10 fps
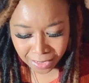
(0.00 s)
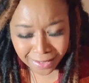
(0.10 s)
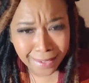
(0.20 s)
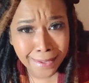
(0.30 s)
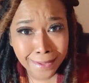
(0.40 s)

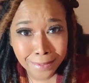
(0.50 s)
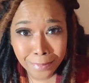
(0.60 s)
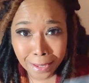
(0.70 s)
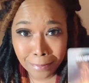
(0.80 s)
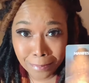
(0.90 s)
Yeah,
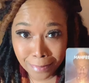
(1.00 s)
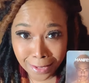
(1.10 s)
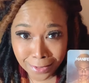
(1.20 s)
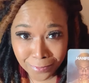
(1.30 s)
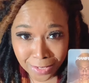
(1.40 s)
baby,
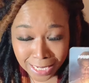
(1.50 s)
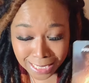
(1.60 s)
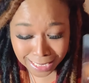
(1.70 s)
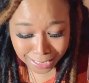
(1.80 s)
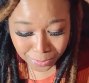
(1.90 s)

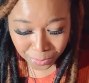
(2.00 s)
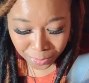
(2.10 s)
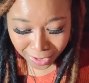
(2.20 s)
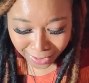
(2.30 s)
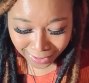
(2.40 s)
manifesting,
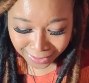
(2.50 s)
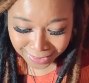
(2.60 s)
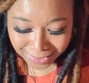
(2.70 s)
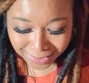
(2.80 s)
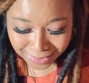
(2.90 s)
what?
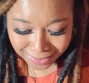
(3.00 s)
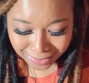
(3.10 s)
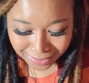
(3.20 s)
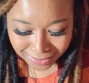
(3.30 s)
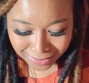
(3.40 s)

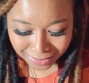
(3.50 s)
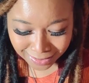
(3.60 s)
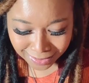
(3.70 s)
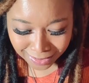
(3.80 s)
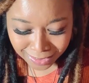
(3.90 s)

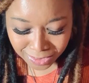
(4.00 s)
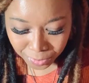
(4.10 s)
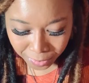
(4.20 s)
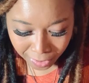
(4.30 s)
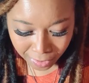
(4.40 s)
So
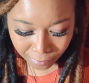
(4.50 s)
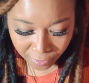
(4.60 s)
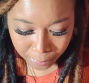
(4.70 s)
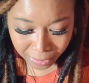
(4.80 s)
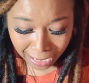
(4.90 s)
yeah,
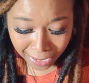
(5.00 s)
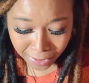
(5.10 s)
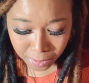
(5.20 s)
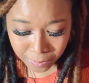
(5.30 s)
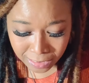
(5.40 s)
family, I
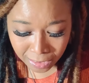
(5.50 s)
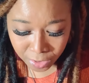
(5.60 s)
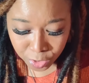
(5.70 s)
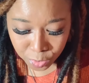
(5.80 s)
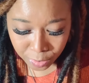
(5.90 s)
am
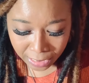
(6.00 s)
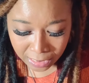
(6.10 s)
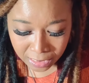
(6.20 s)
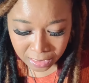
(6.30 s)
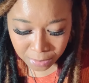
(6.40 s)
seeing you in
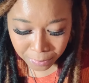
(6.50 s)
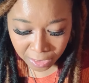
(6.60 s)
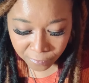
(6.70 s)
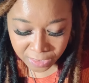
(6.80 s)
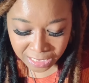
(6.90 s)
this
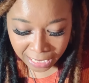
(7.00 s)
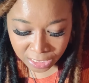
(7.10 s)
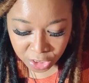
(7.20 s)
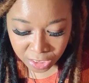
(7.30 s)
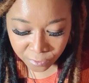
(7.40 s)

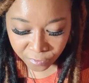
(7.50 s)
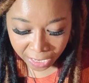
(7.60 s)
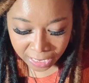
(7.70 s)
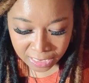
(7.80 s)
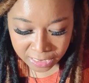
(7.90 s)
manifestation
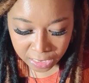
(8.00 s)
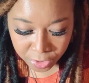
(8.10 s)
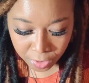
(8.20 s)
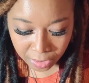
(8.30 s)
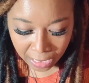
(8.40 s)
phase in
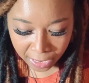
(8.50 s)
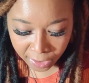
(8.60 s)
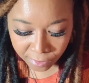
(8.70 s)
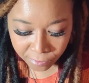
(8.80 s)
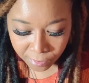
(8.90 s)
your
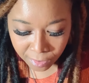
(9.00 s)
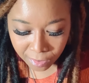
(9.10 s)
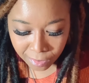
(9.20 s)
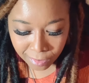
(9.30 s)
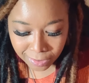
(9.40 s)
life.
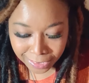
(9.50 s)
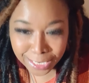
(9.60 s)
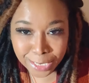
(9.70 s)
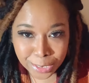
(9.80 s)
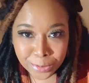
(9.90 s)

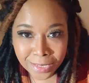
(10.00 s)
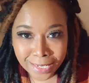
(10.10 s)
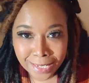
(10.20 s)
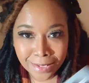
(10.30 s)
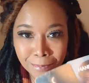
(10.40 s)

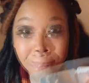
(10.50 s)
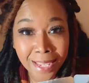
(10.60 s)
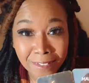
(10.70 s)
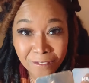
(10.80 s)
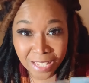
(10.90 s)
Literally
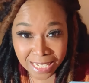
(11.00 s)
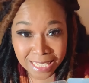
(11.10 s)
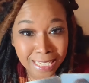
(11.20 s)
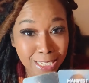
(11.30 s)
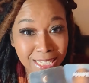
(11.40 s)

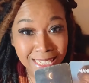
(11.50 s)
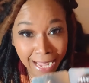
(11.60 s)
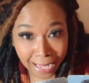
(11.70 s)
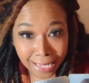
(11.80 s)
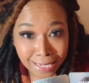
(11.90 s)
manifesting
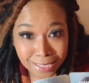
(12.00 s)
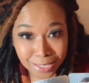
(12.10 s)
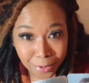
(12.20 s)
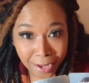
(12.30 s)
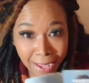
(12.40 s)
stage,
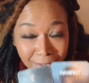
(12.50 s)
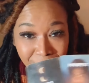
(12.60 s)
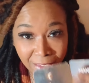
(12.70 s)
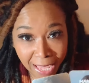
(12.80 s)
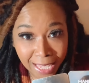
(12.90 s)
okay?
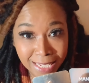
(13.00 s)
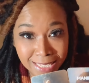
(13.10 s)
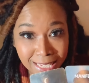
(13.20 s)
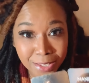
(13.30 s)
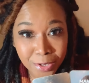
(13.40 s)
Phase
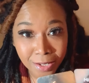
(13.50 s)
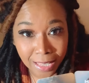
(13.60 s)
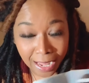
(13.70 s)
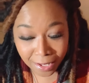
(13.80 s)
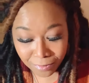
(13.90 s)
in your
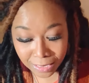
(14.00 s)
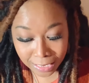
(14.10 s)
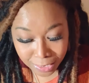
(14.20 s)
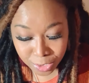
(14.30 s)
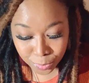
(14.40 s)
life,
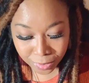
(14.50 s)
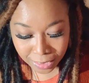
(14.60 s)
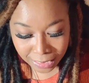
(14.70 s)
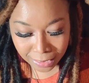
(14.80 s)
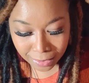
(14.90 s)

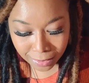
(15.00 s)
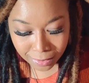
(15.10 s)
literally.